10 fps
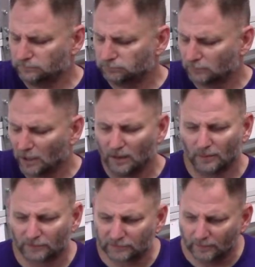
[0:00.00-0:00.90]

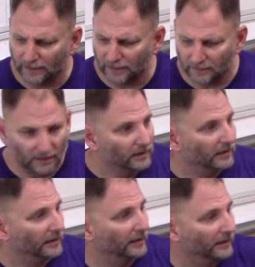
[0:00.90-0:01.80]
almost a minute,
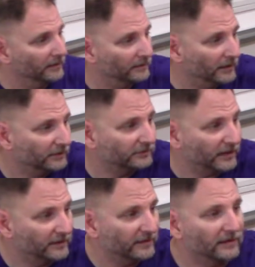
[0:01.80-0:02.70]
and as
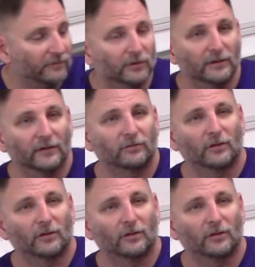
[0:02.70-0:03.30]
stated, they give you a nice little